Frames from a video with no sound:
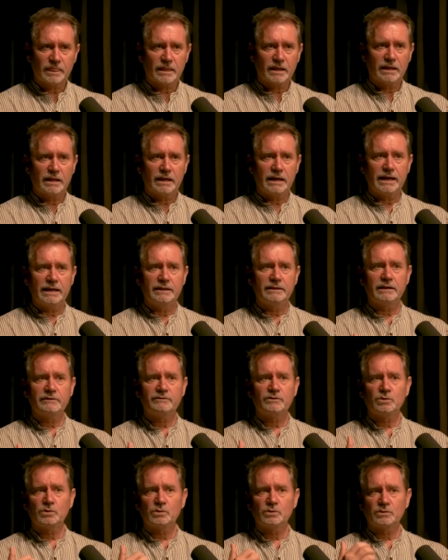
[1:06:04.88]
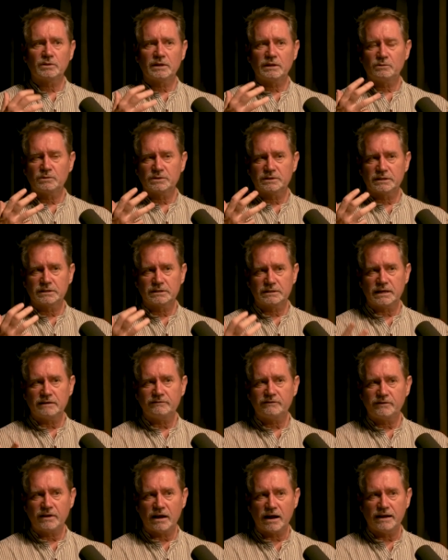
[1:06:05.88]
Yeah. And therefore, it was a
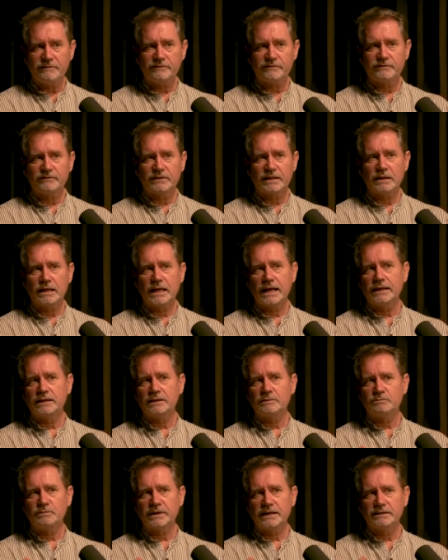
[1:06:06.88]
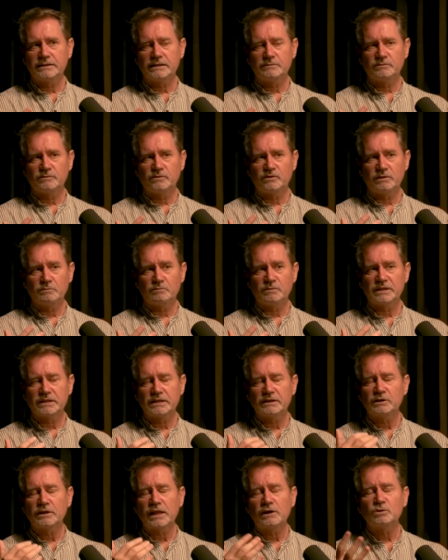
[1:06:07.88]
tough life, and it made them,
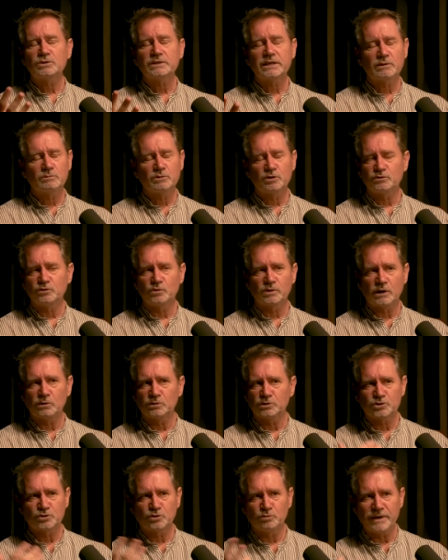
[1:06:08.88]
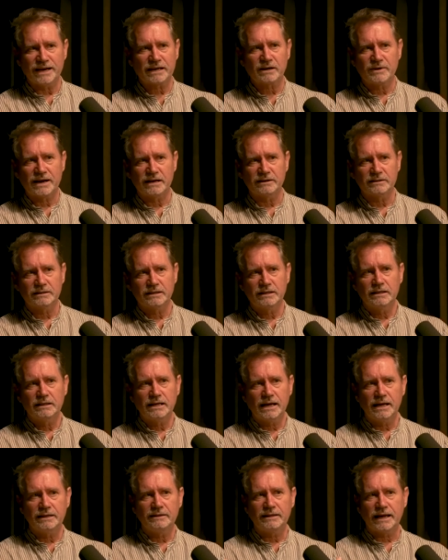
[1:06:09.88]
but they also had a beautiful cultural background,
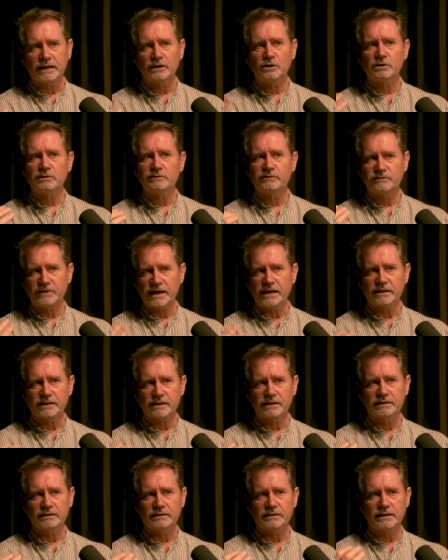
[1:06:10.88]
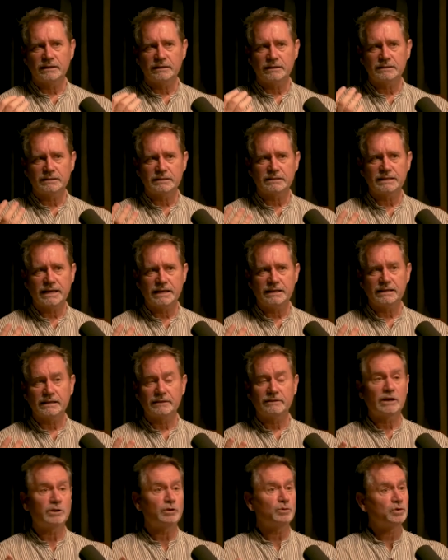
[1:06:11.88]
and they had a lot of faith and understanding,
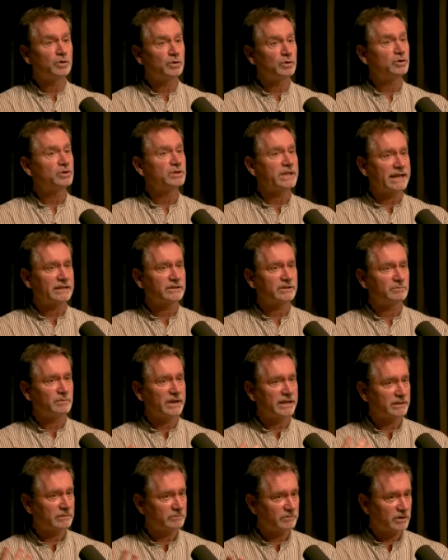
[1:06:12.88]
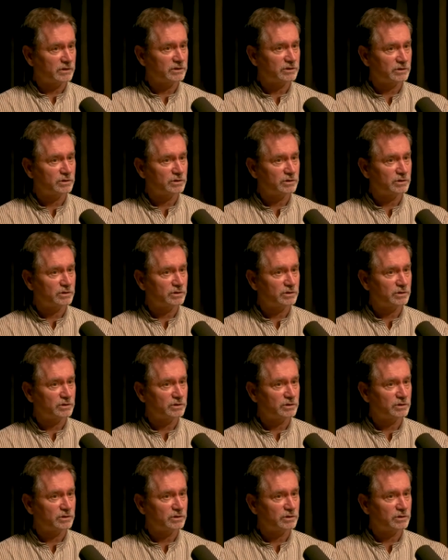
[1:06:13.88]
and they used that to make them,